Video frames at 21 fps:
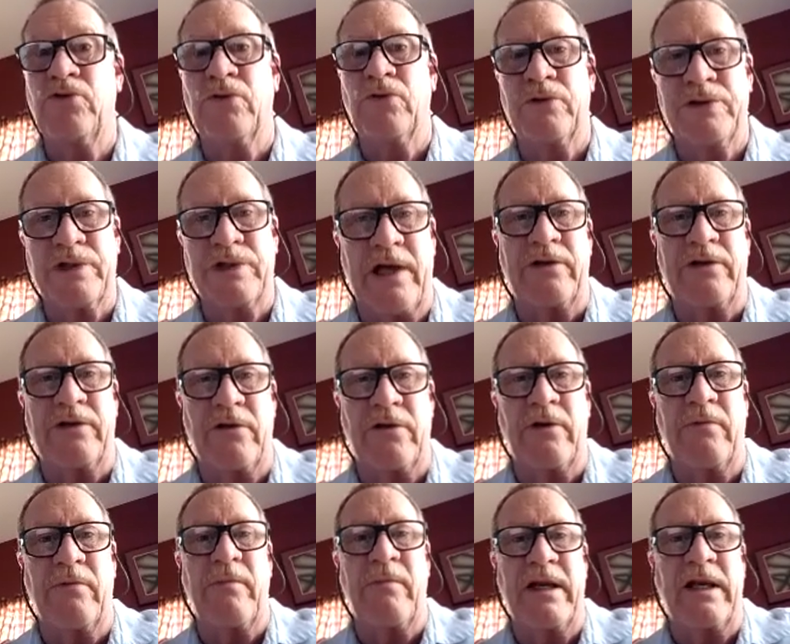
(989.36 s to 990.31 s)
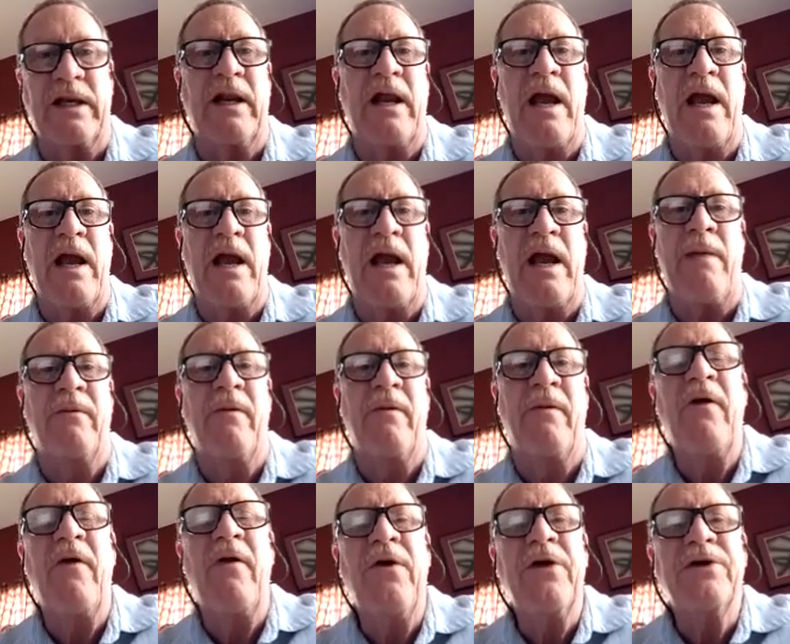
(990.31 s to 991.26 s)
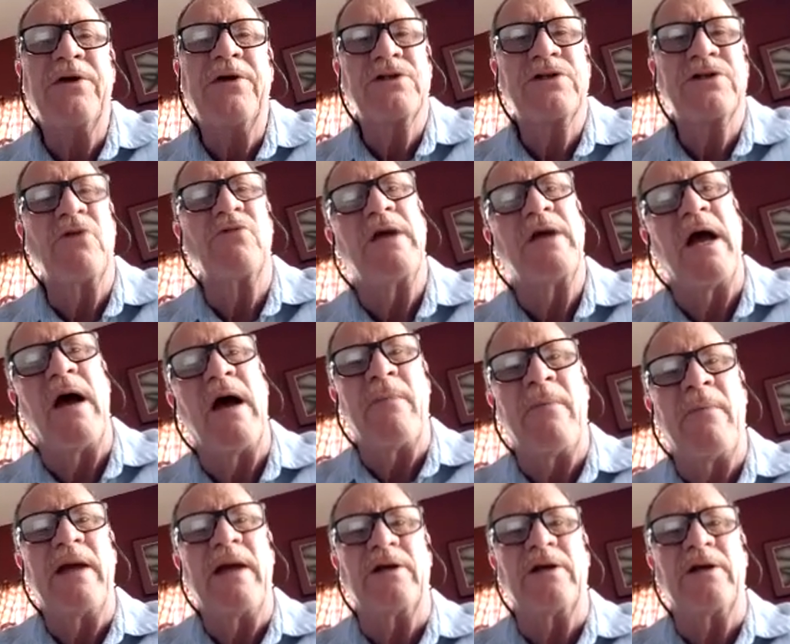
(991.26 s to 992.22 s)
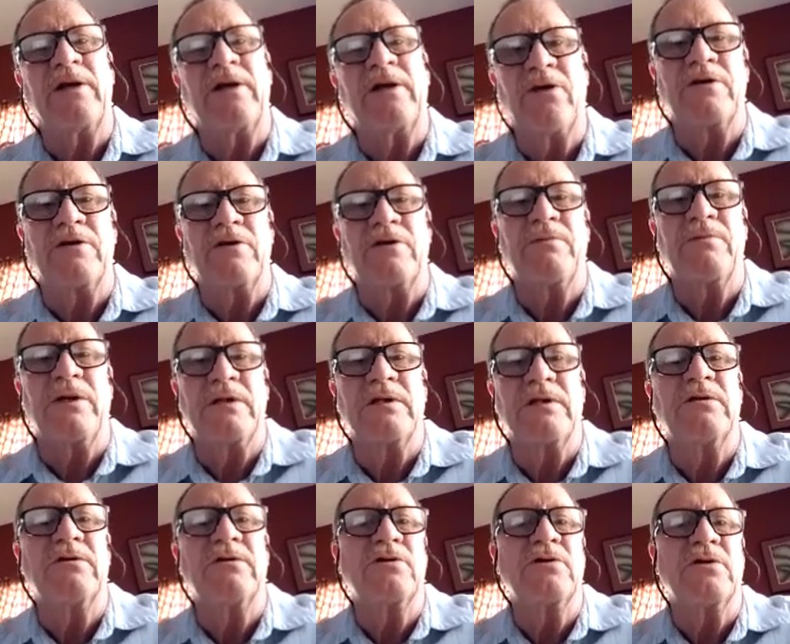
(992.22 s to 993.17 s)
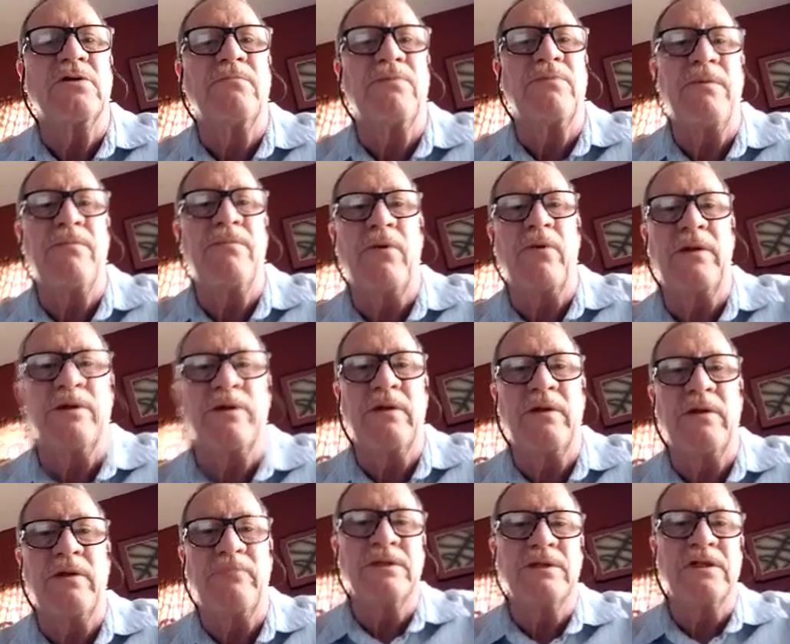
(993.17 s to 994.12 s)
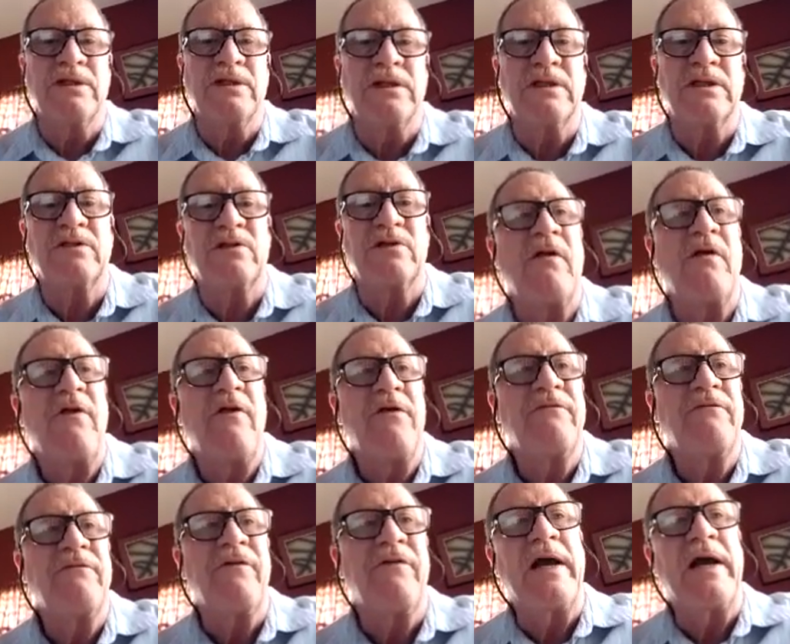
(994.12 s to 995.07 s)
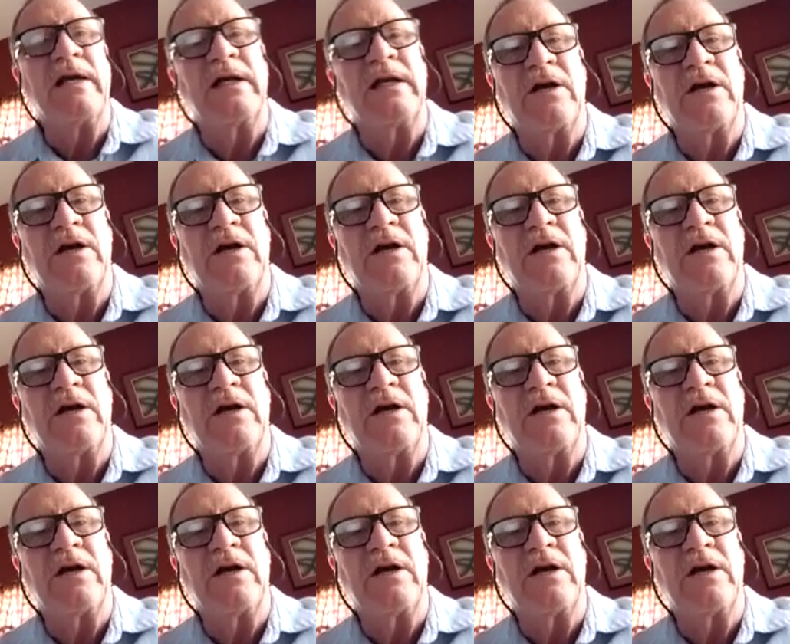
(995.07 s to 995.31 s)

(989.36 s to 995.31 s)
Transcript: tools out there to make it happen. So yeah, my encouragement to people in the business is find a